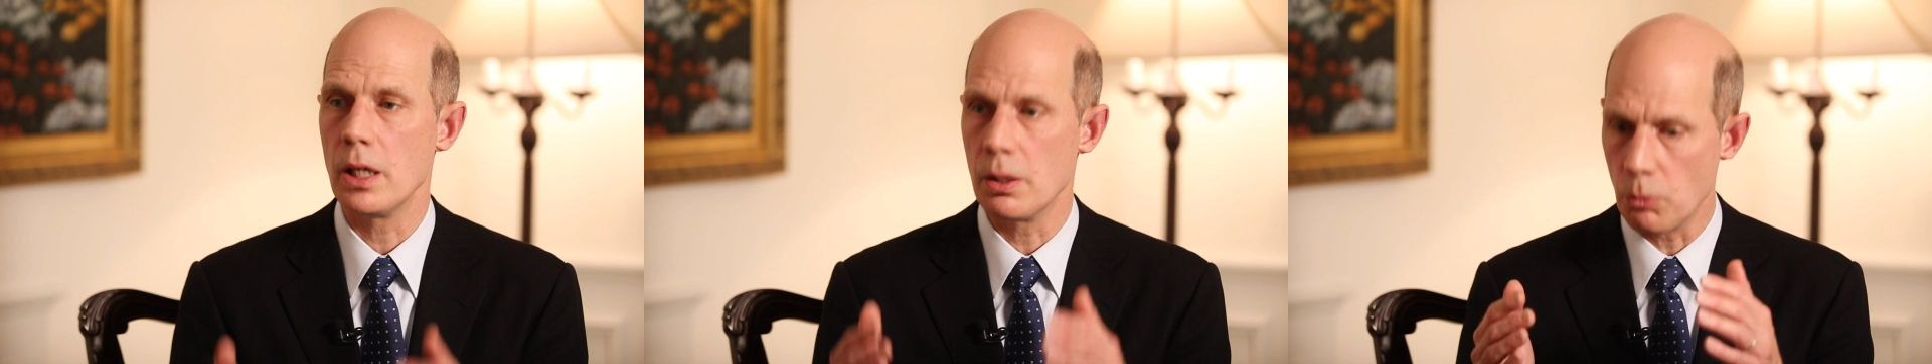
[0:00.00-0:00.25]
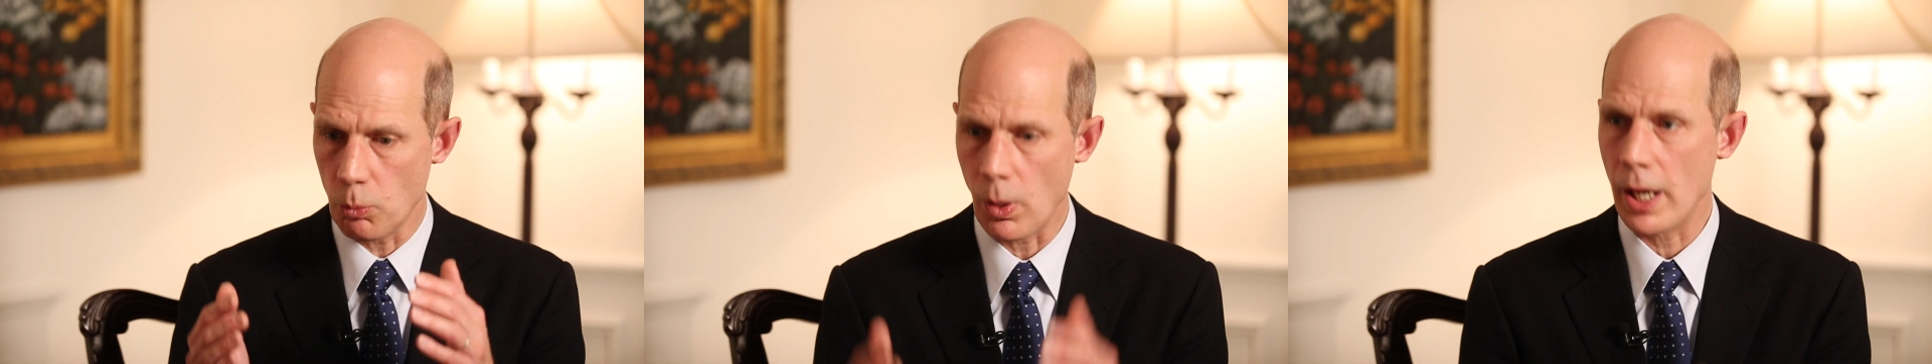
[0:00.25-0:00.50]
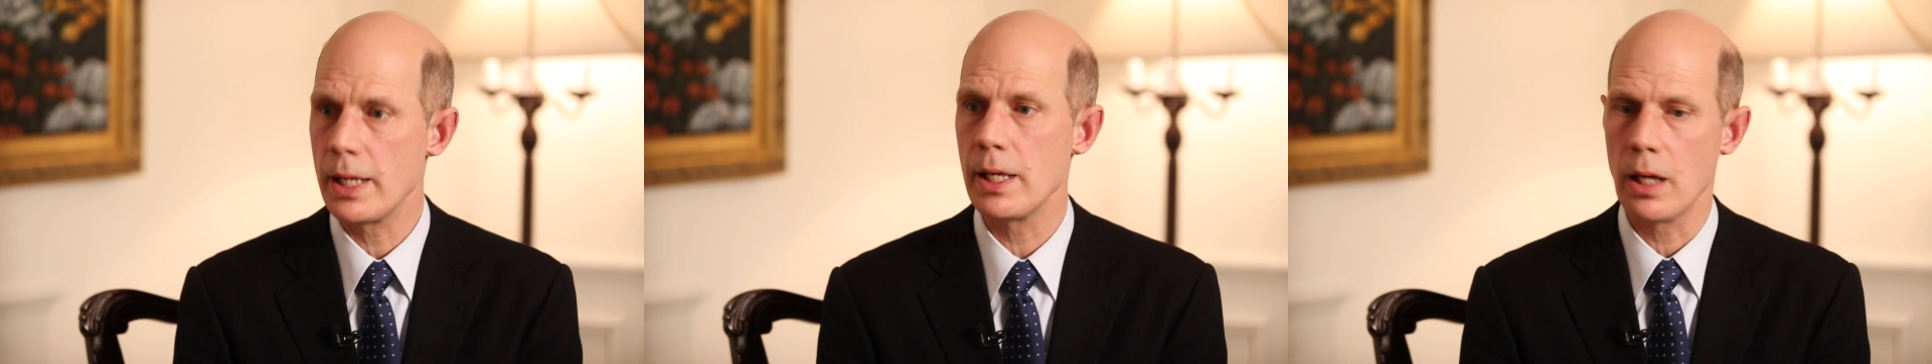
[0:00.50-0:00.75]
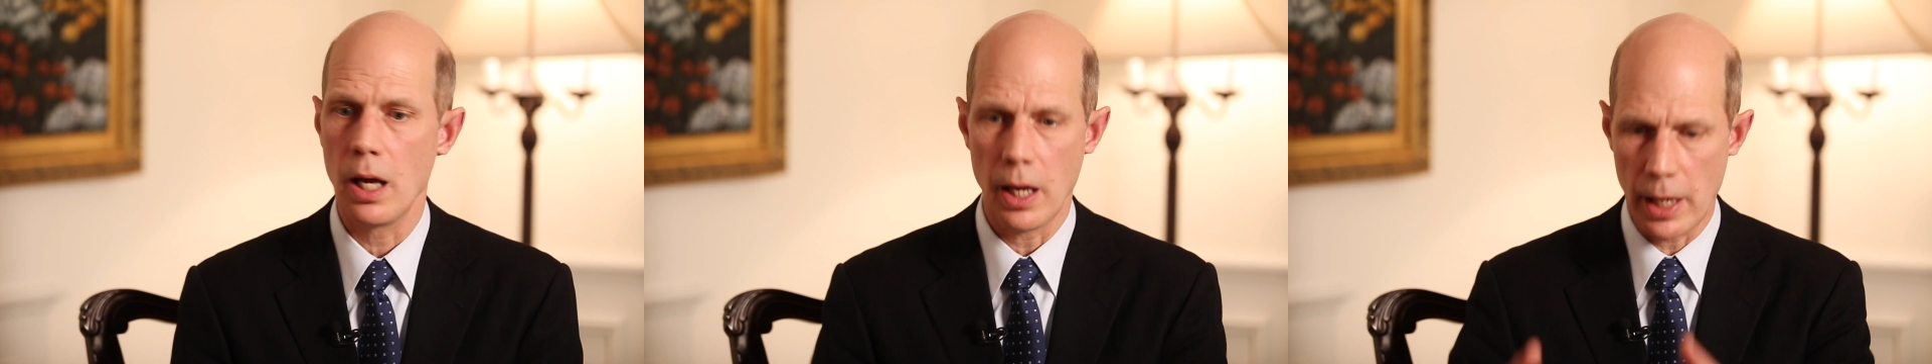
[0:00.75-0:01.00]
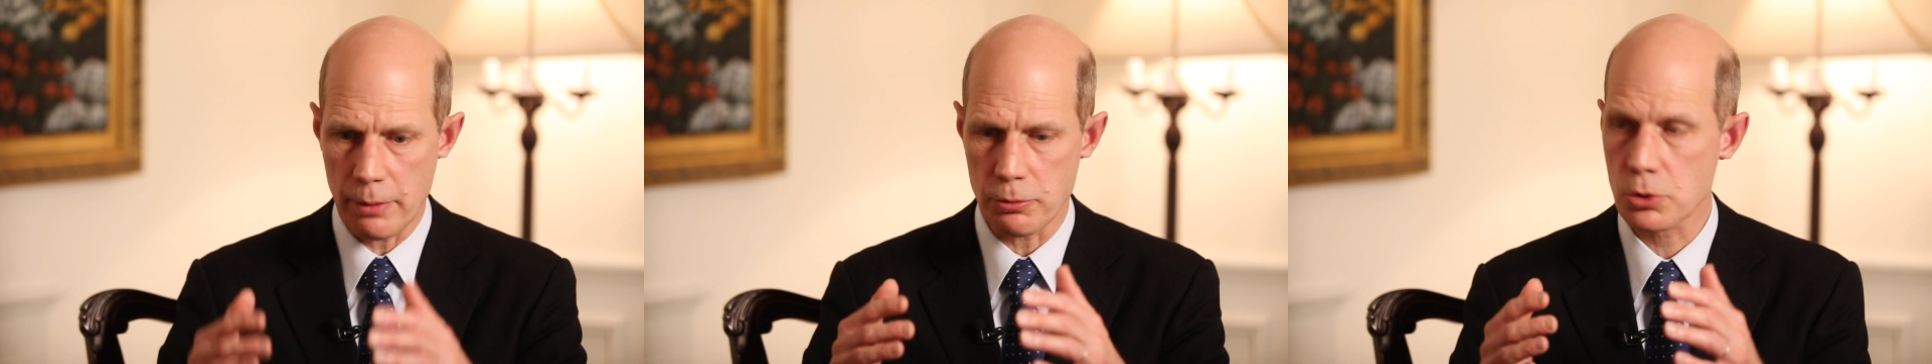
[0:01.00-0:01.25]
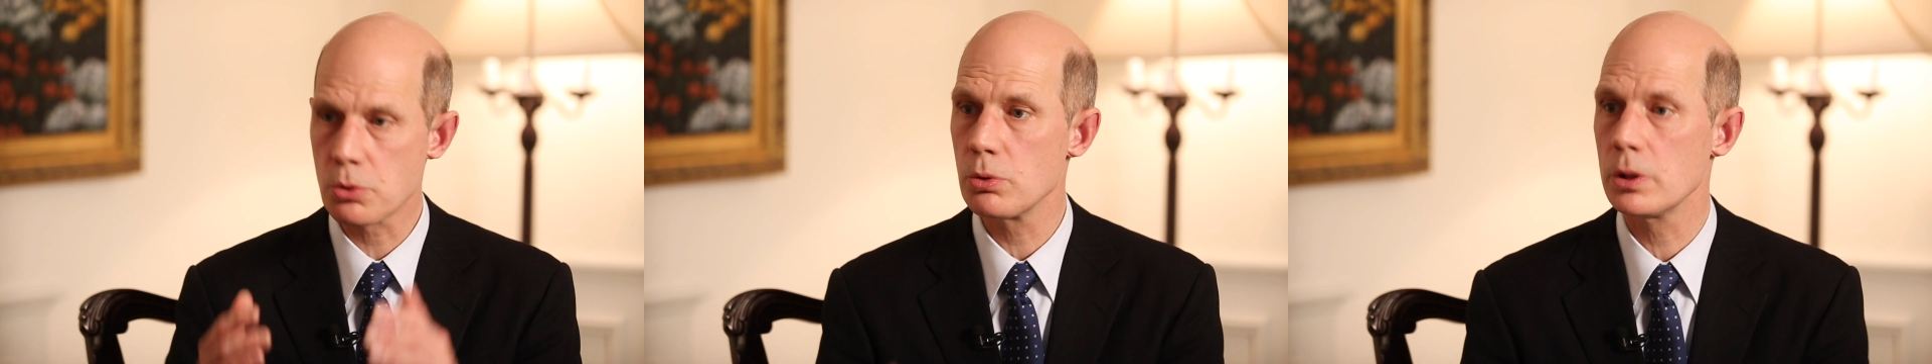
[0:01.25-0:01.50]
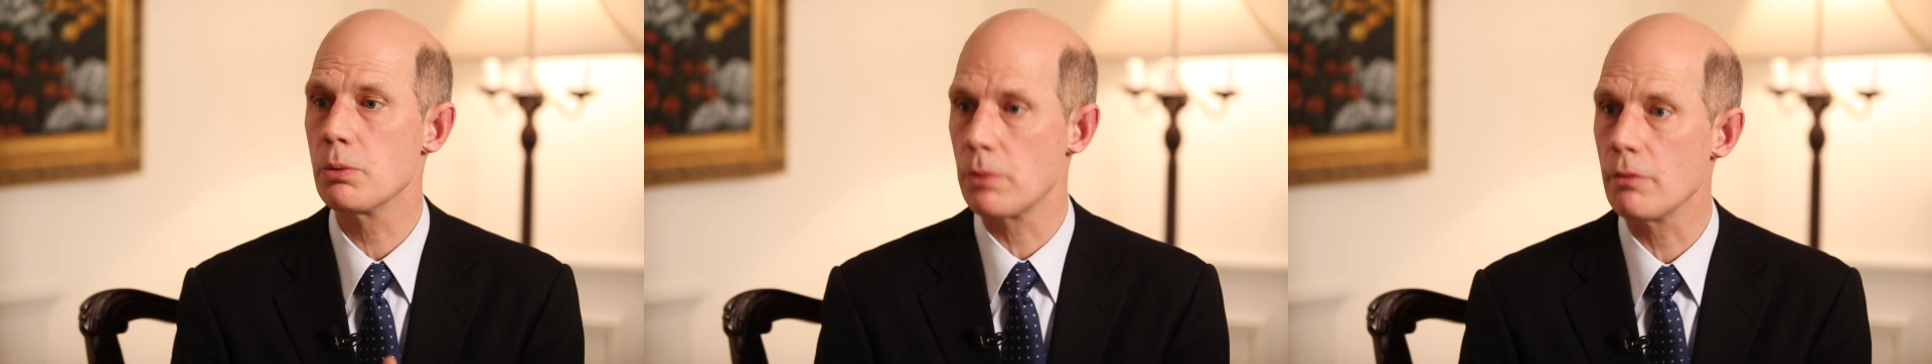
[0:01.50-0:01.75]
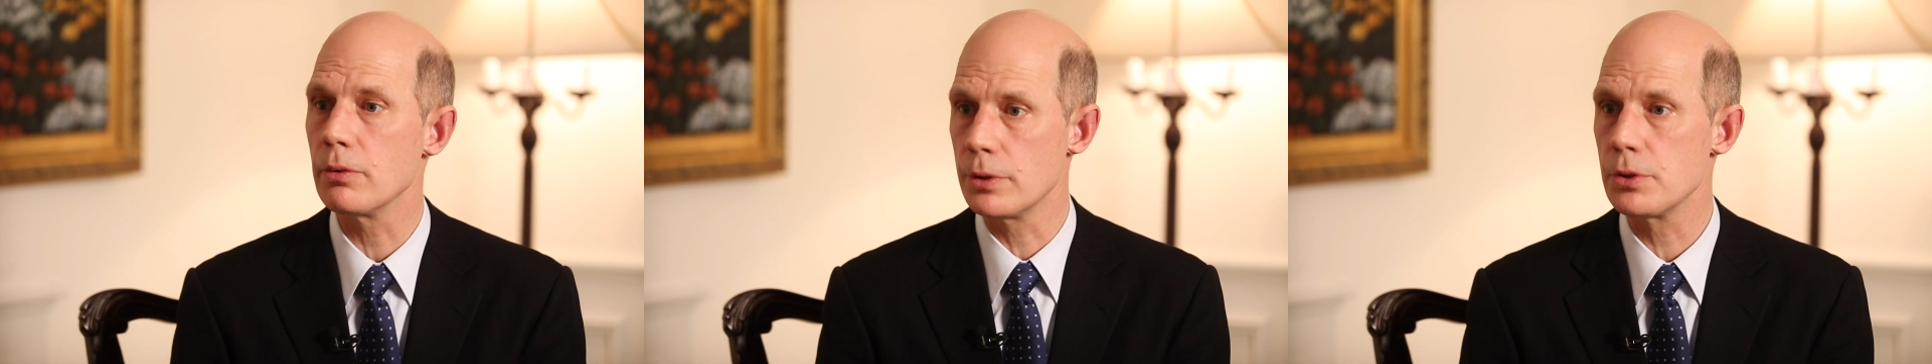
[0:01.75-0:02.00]
in writing a truly
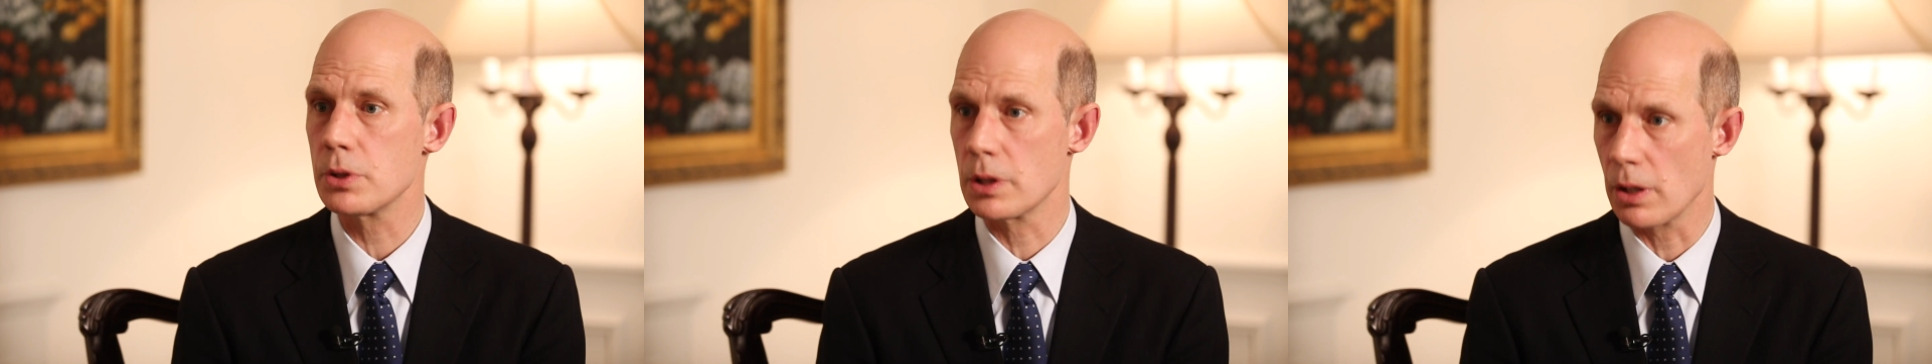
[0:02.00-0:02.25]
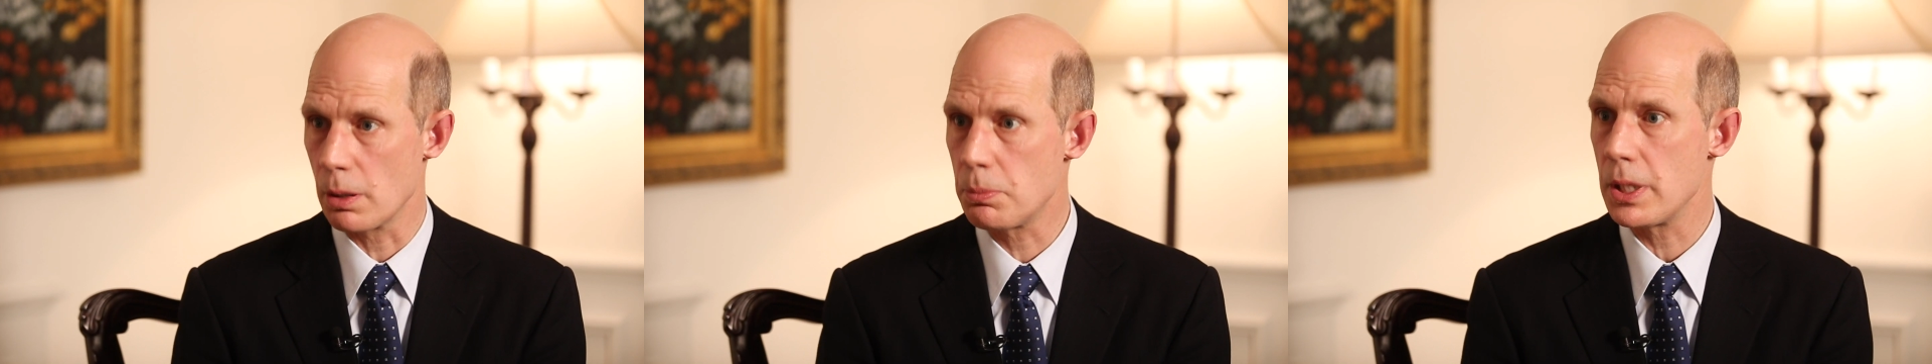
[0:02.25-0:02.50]
revolutionary